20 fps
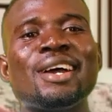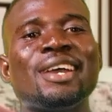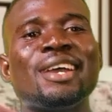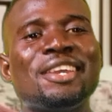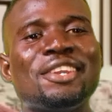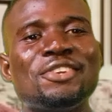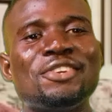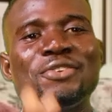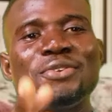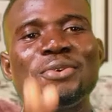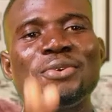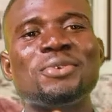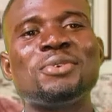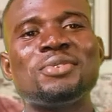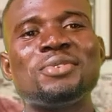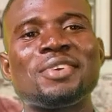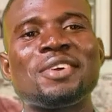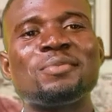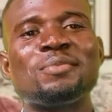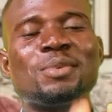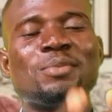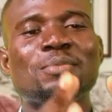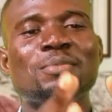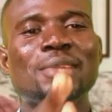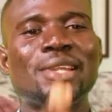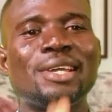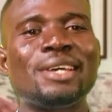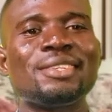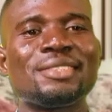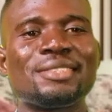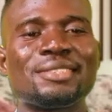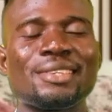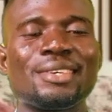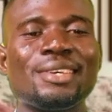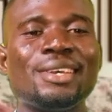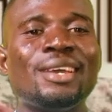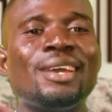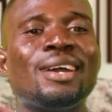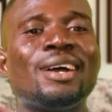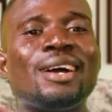I know you have been blessed,
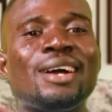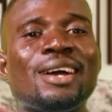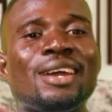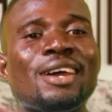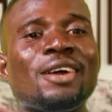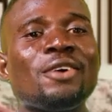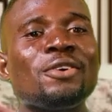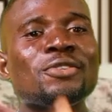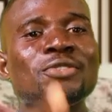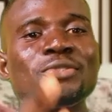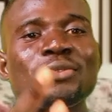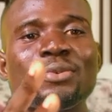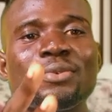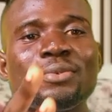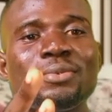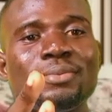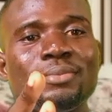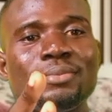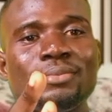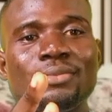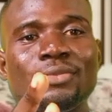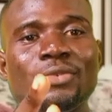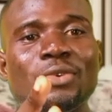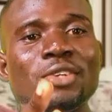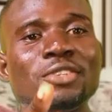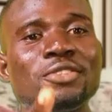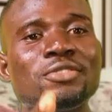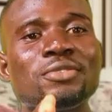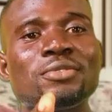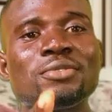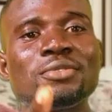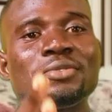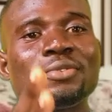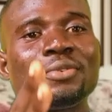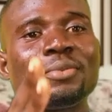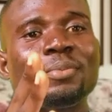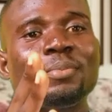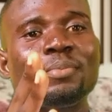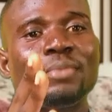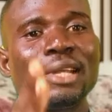and I also want you
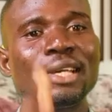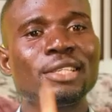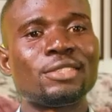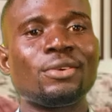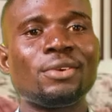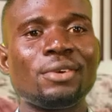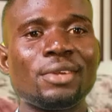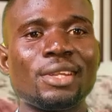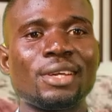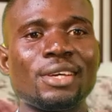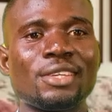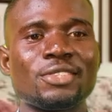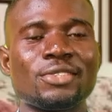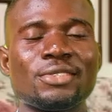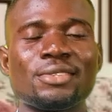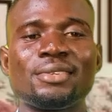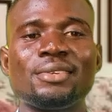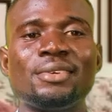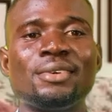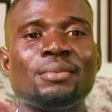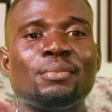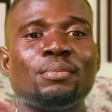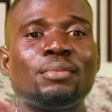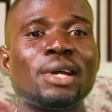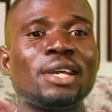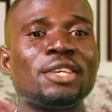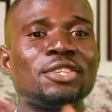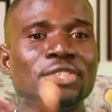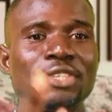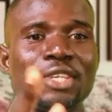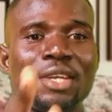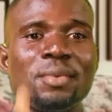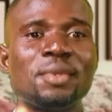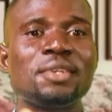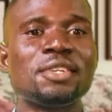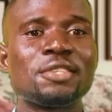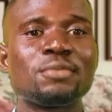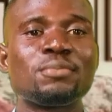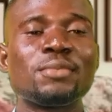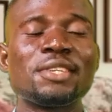to bless others by
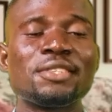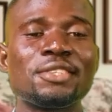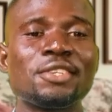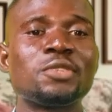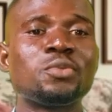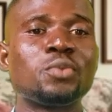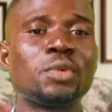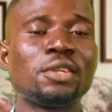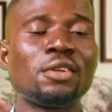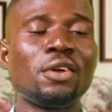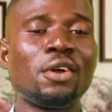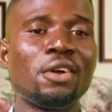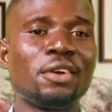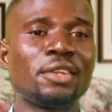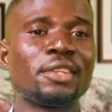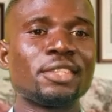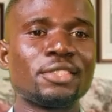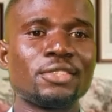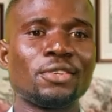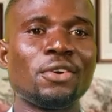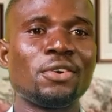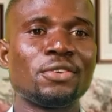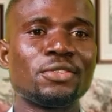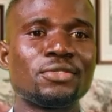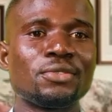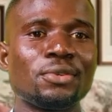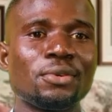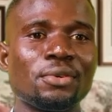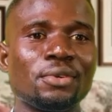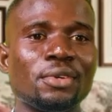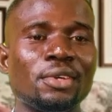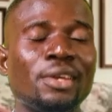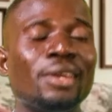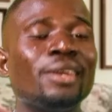sharing this message with others also.